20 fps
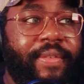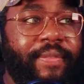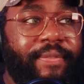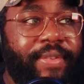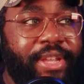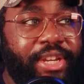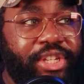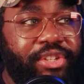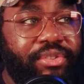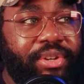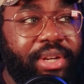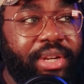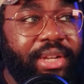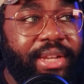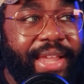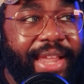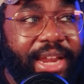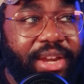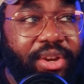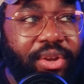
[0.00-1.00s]
featuring
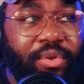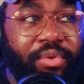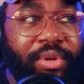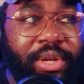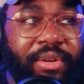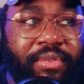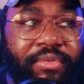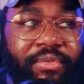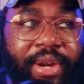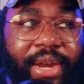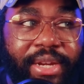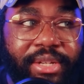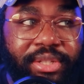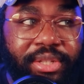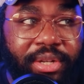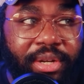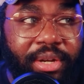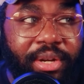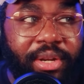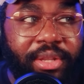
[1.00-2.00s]
Kano and
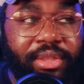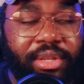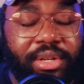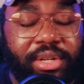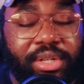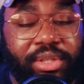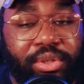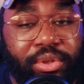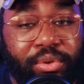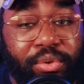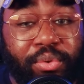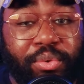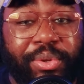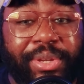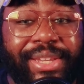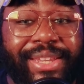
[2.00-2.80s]
Wretch 32.